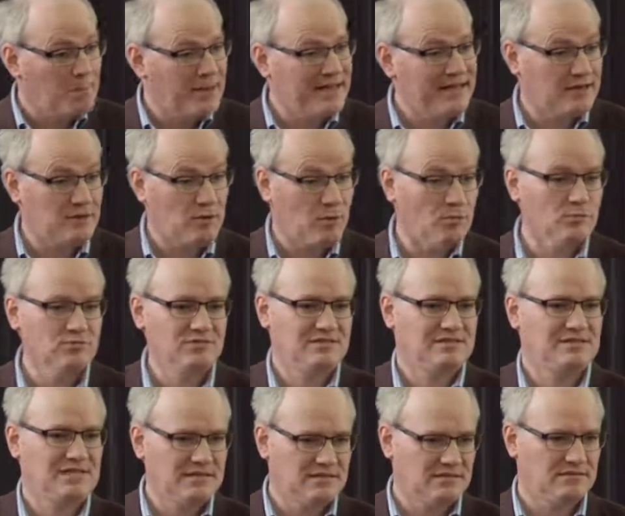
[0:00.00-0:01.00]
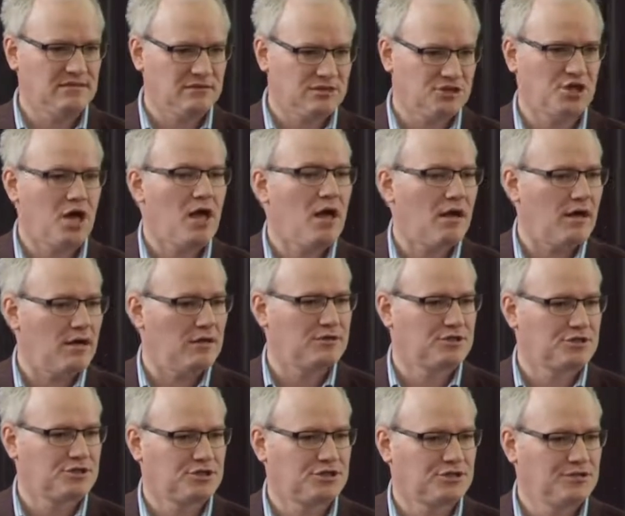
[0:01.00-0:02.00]
but he calls us into the
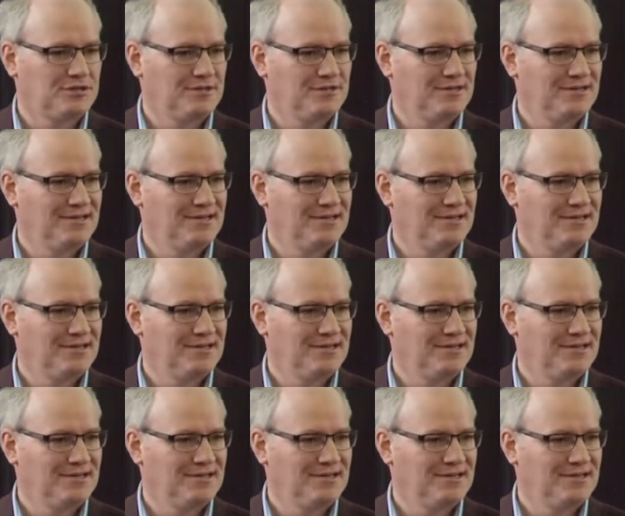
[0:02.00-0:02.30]
church.